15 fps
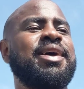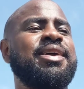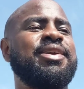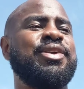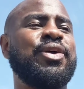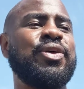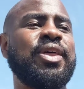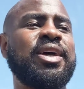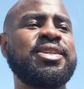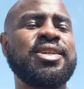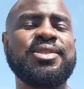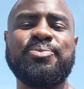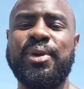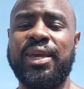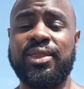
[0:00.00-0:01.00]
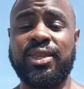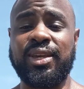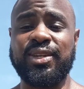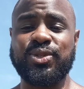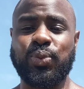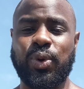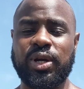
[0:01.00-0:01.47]
that just made
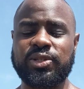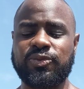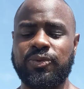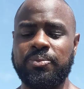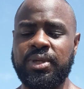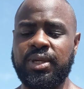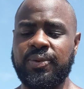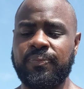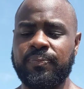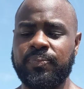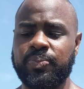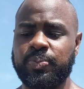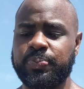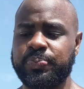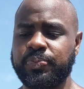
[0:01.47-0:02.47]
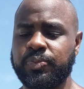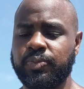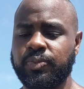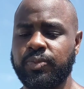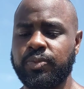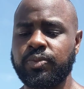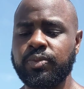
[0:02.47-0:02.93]
things worse for me,
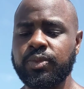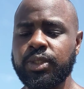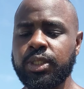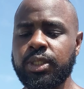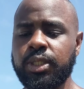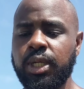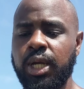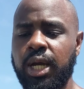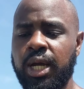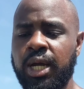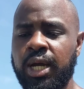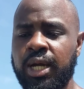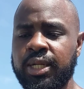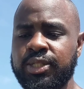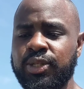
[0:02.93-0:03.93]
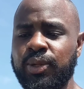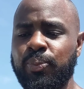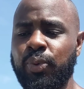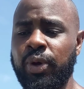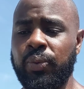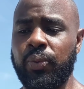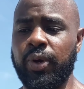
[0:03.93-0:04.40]
to the
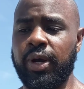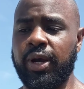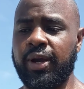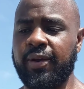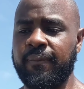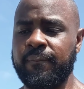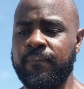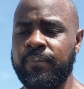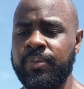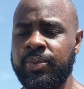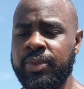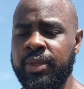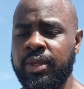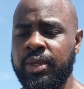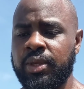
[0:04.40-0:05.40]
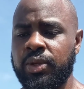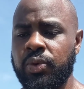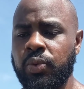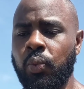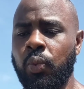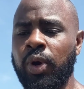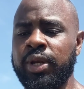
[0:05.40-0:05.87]
point where
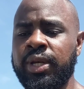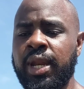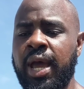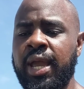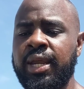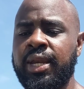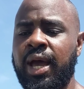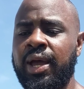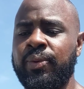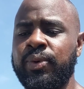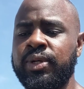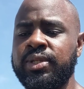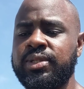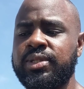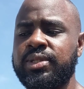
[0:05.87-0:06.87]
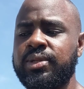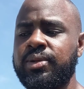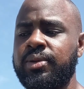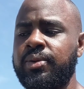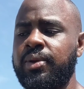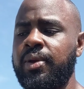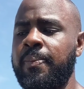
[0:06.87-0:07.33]
one night I was
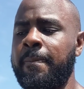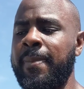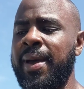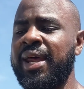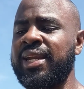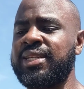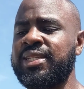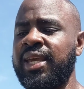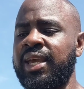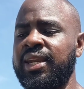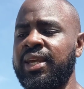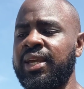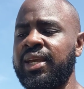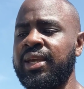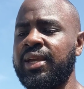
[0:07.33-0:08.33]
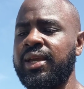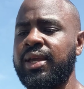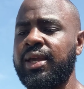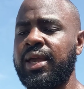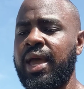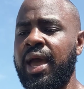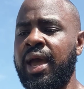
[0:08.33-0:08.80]
meditating,
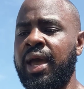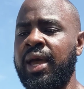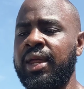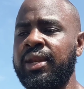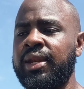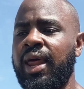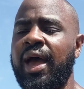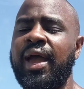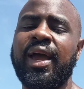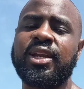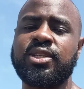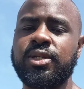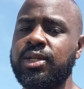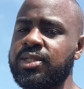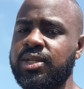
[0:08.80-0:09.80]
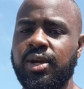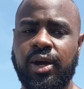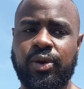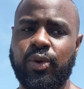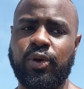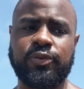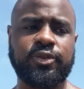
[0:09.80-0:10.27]
and I had just
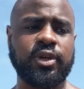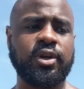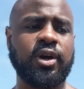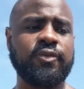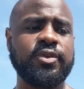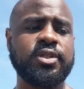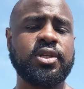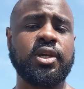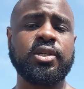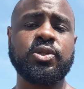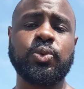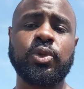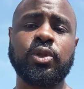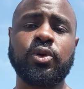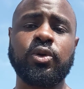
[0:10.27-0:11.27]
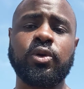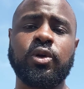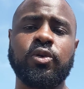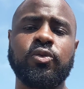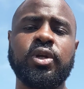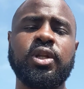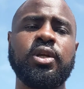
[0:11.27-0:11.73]
got off the conversation with a
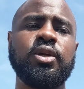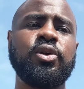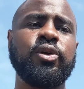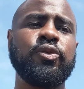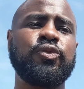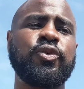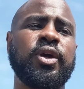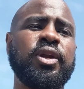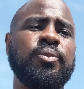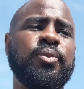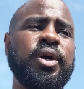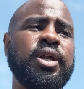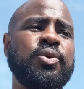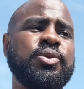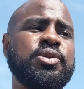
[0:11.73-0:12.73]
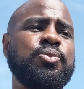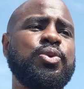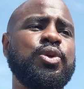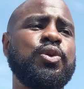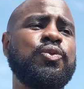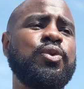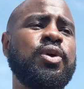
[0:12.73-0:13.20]
really good friend of mine. It was a
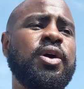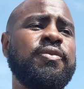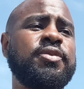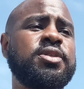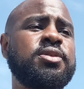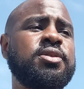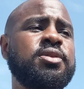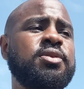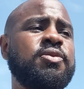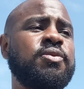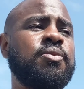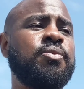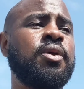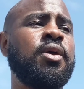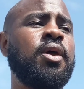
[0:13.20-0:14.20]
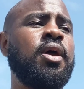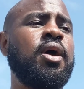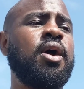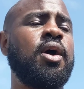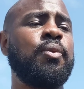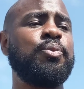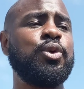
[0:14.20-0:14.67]
beautiful
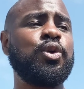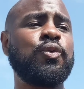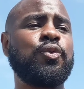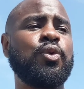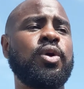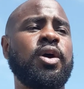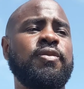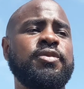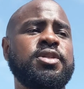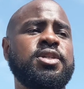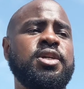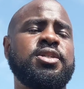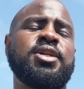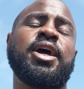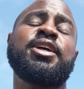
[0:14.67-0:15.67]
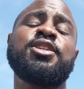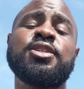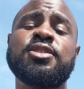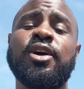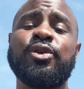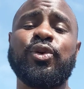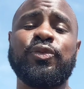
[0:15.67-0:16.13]
conversation. I had just
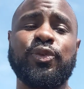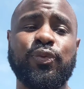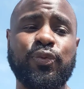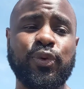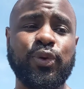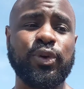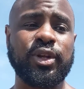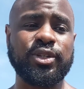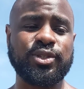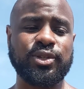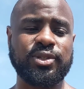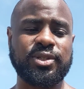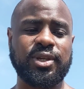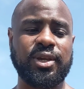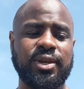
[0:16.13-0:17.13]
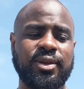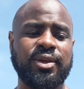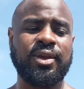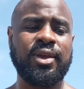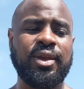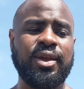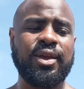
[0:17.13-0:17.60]
gotten off the phone, I should say,
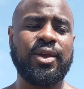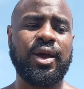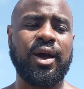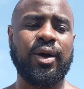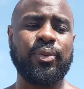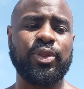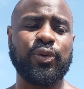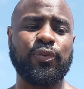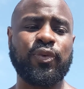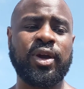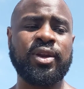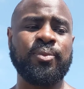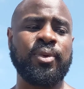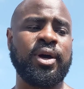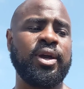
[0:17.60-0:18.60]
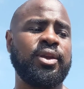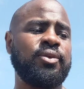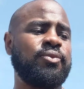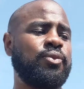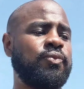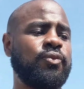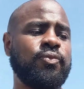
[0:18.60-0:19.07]
with a friend of mine.
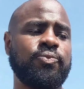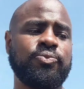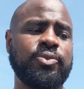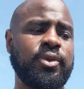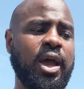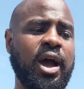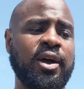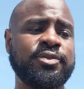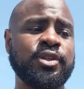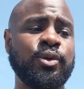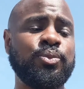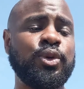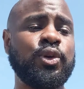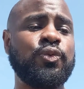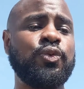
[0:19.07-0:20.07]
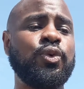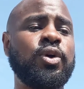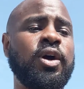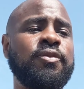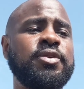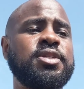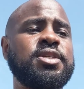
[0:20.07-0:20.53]
After a beautiful
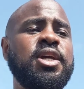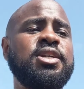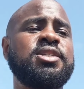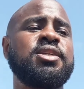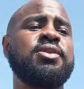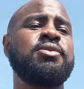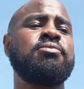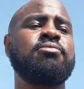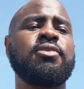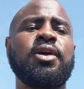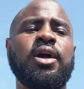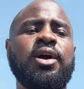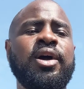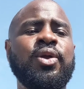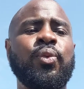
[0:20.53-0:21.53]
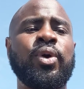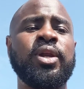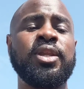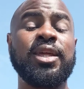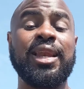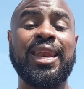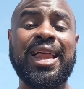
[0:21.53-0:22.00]
conversation, kind of one
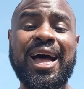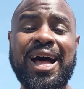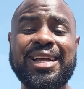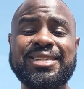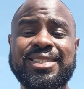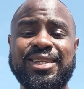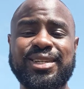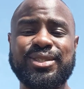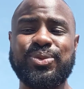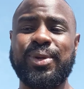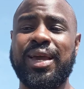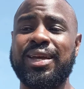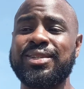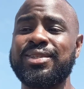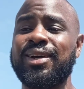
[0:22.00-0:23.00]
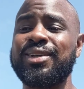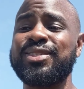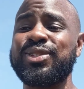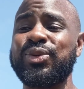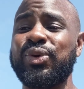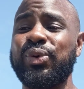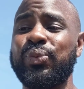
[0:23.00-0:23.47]
of the last things we had
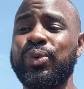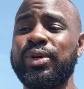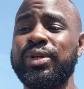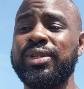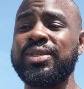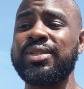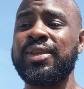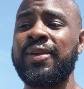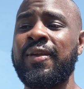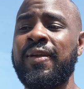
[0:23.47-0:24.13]
touched on was,